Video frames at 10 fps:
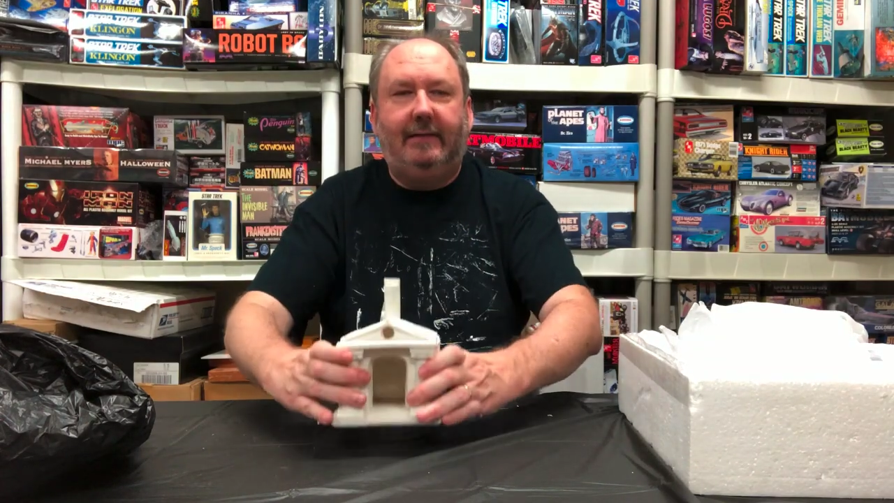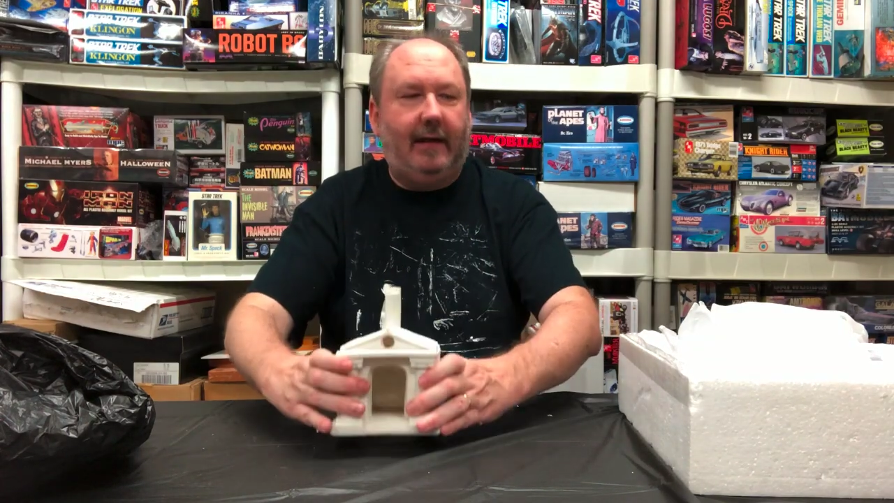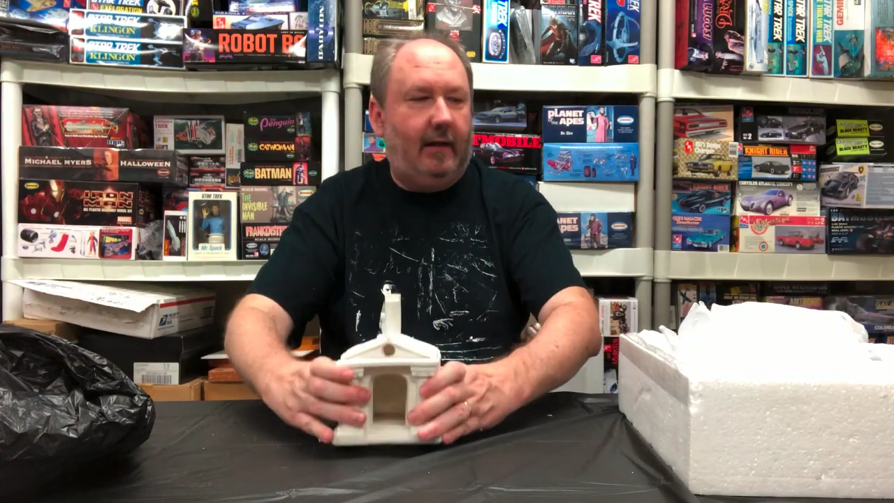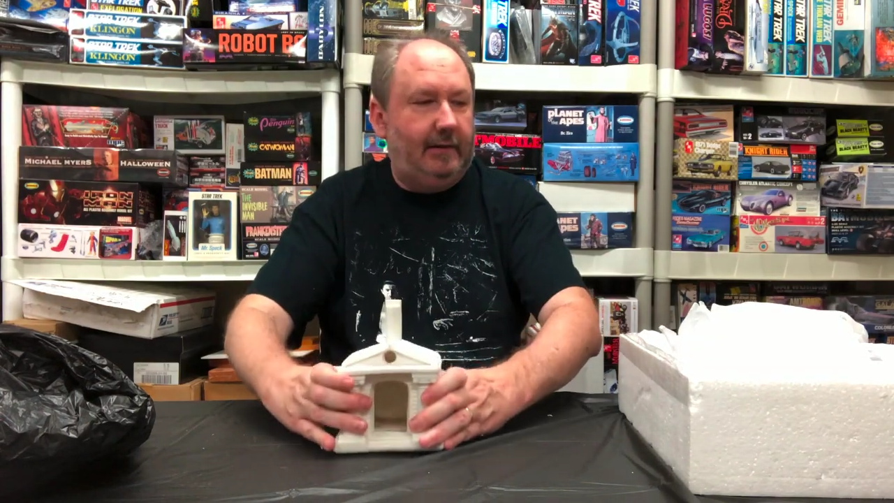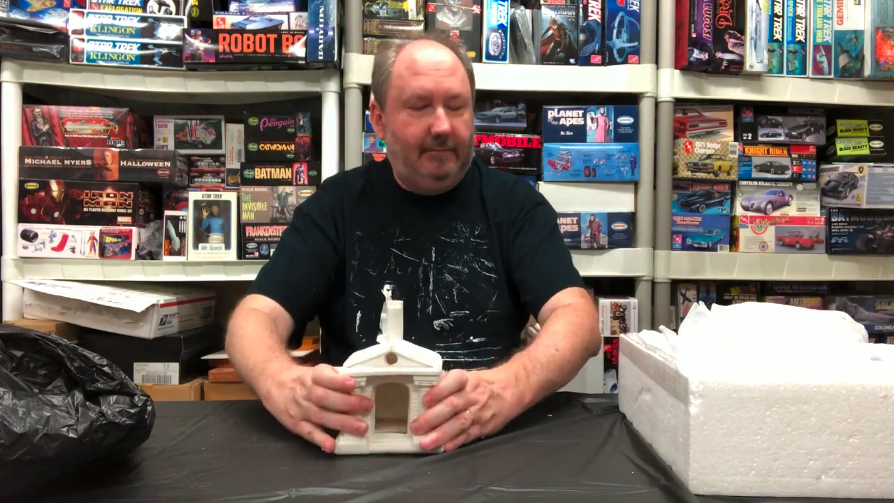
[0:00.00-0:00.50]

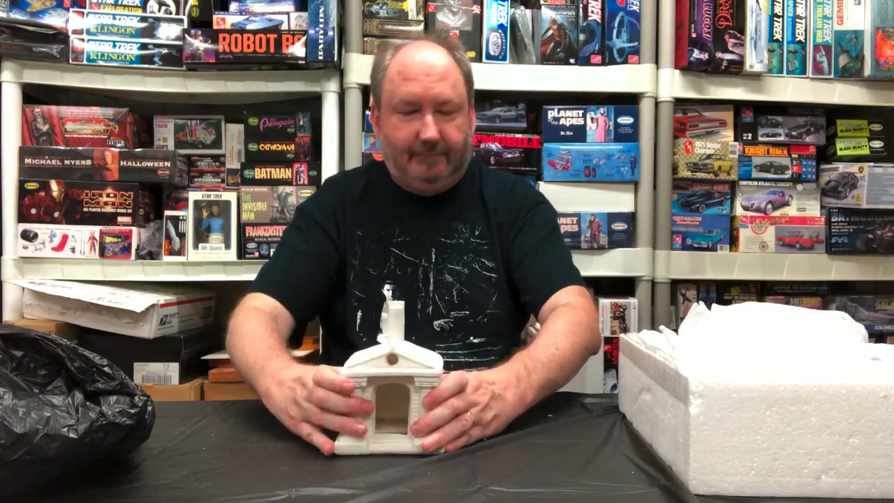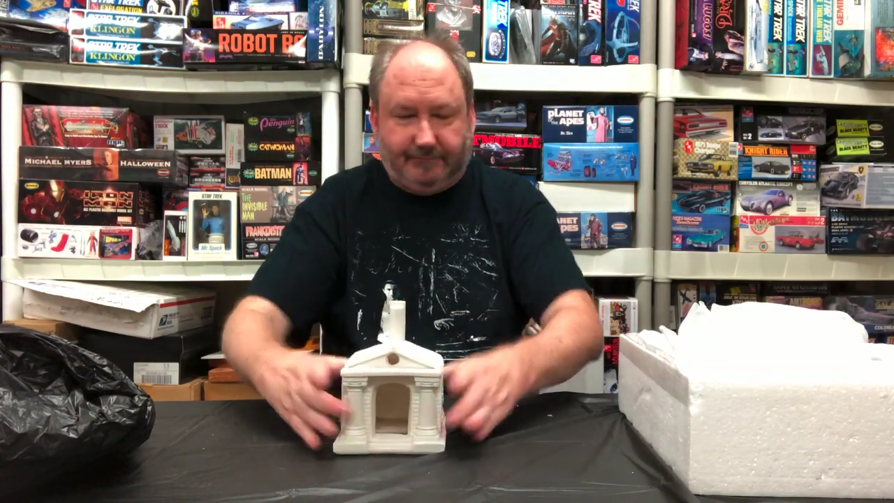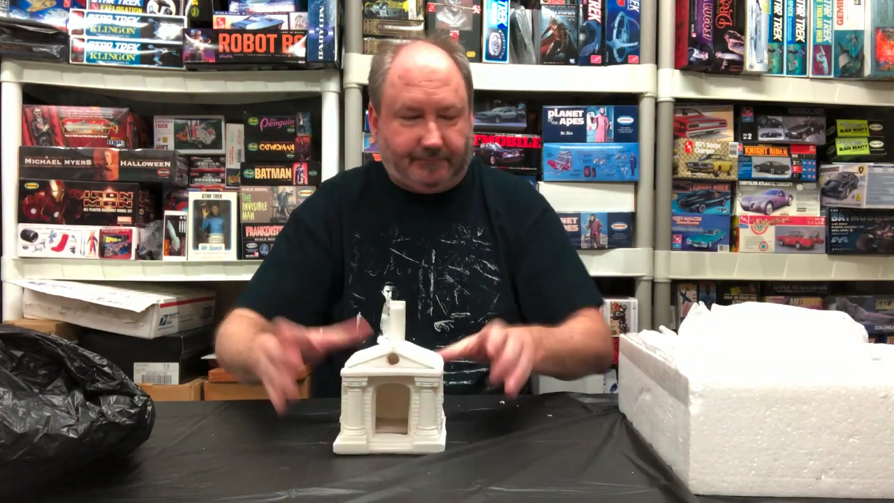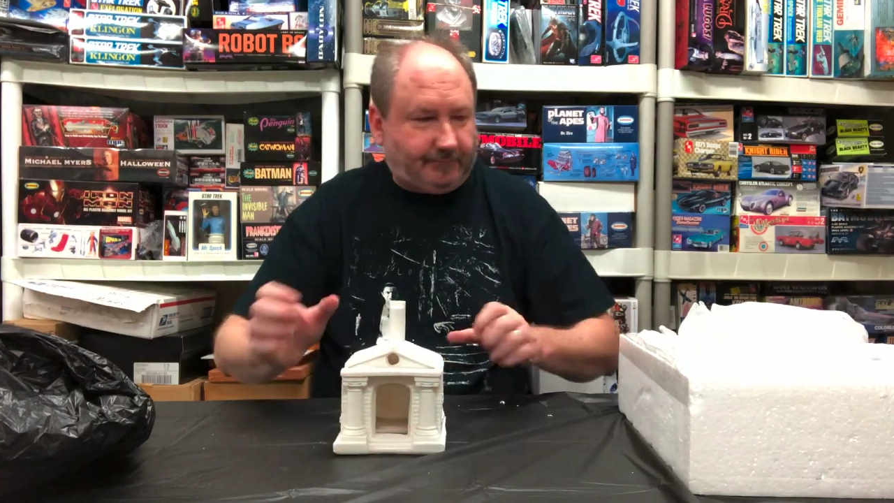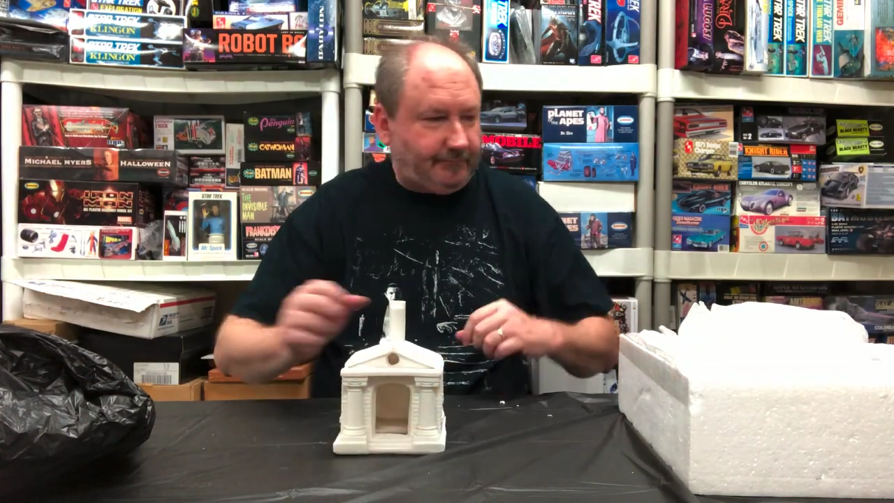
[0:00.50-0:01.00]
solid.
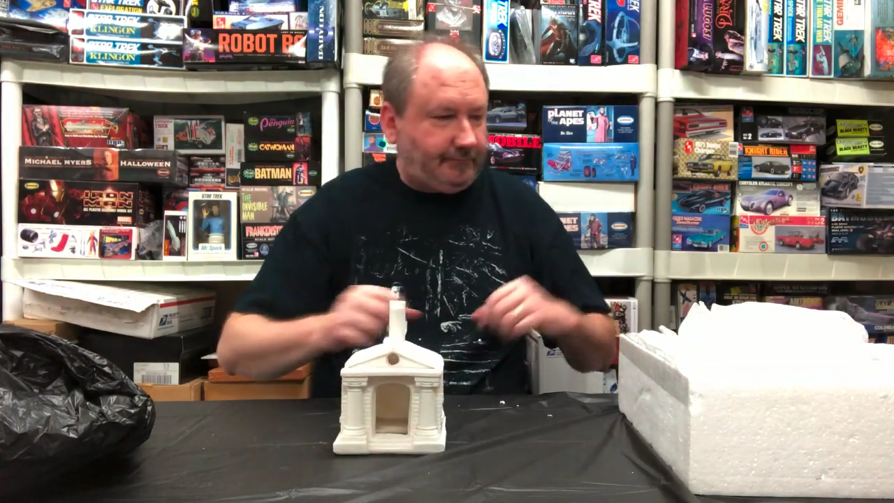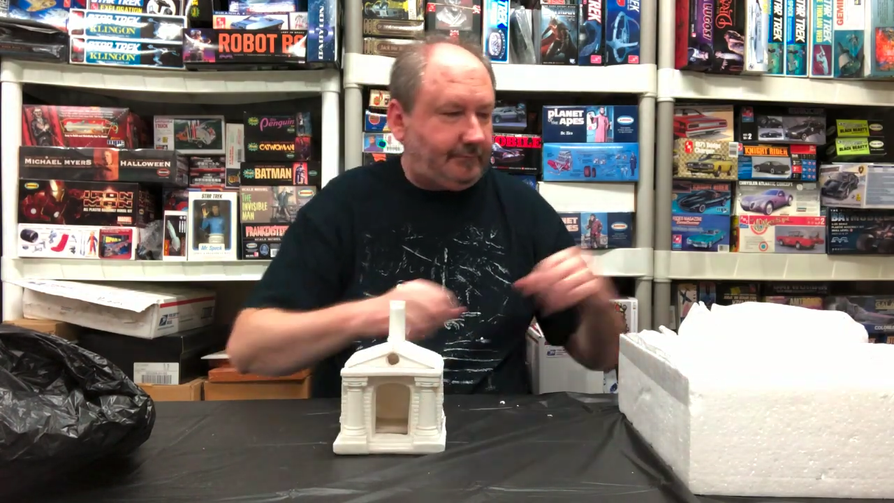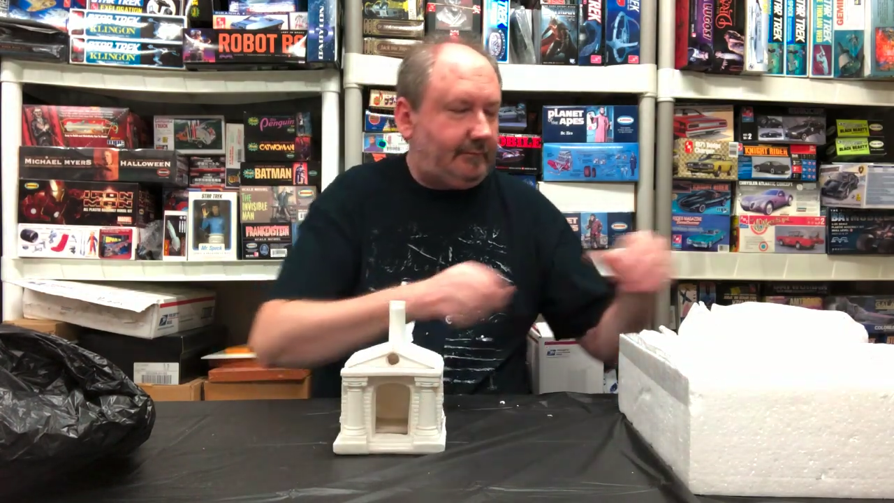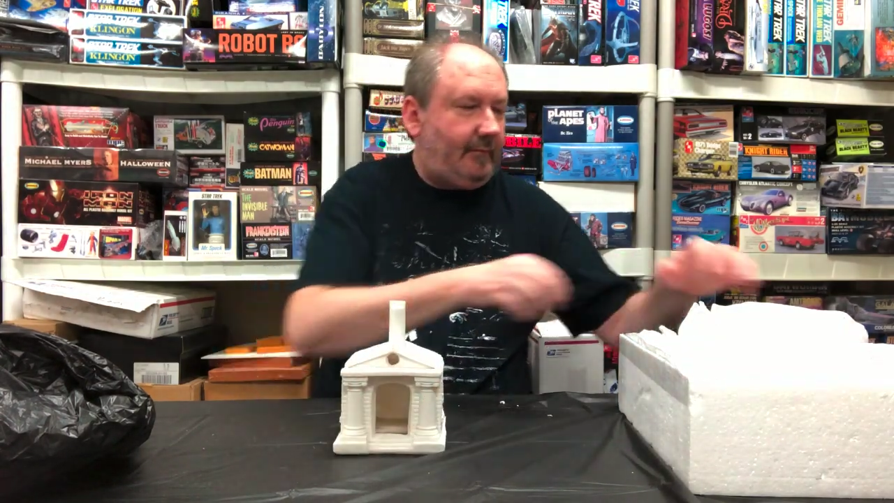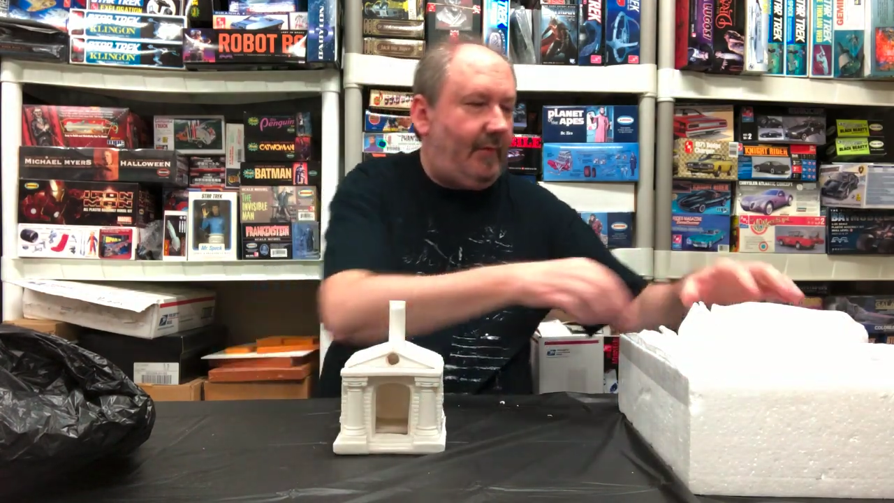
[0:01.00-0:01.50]

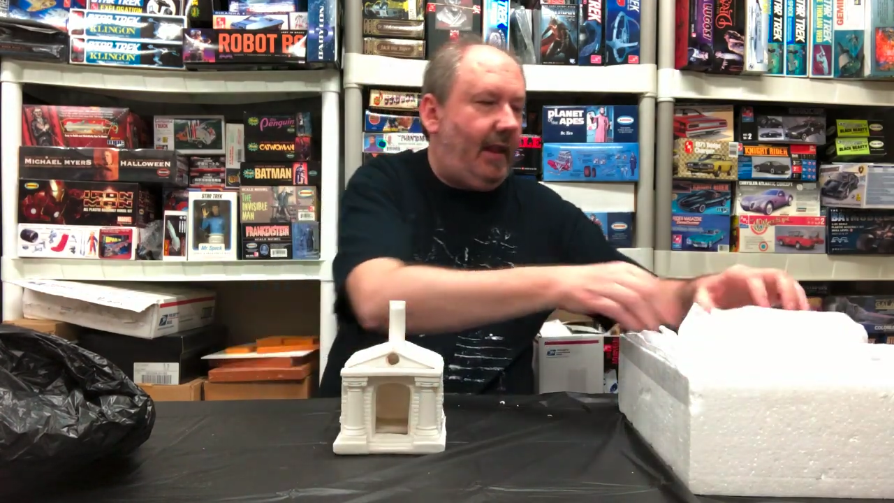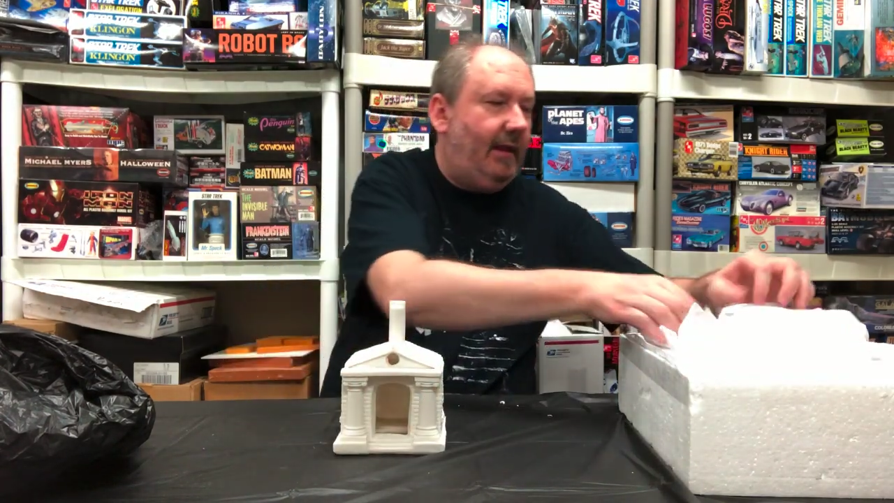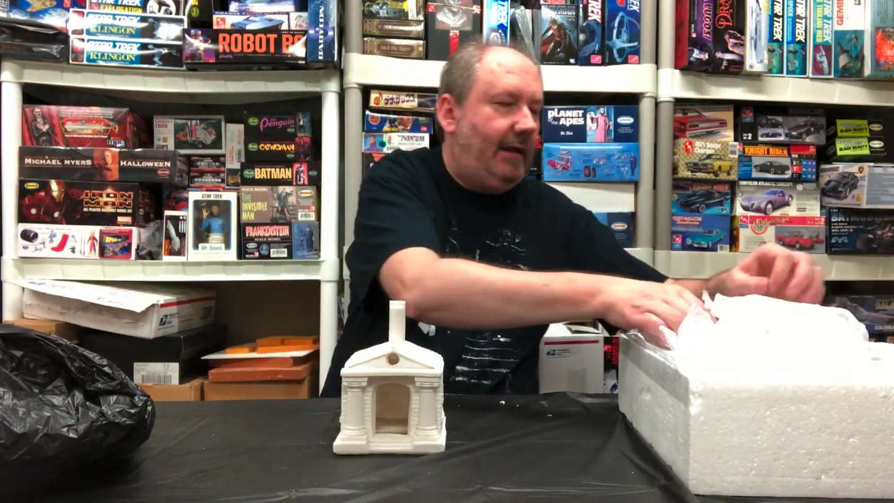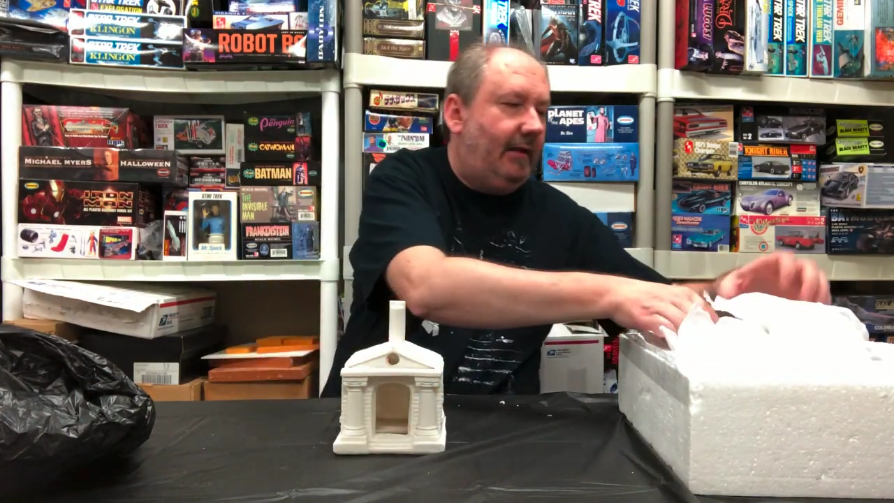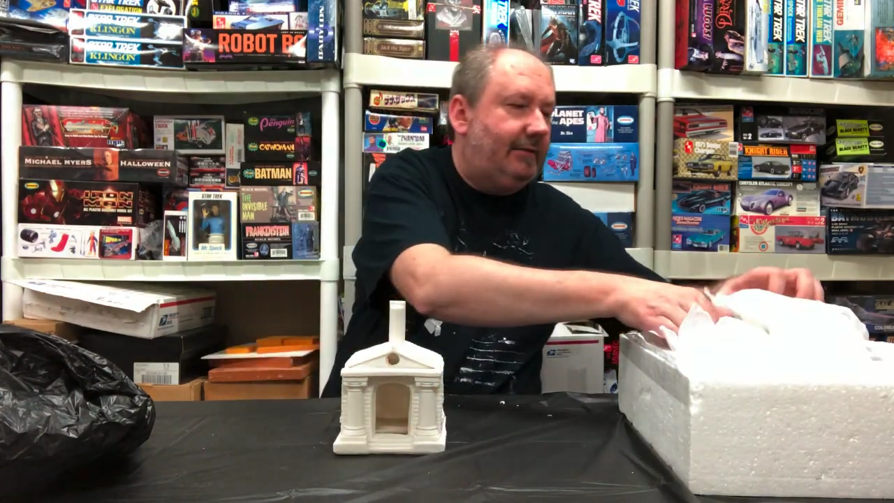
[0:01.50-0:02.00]
Now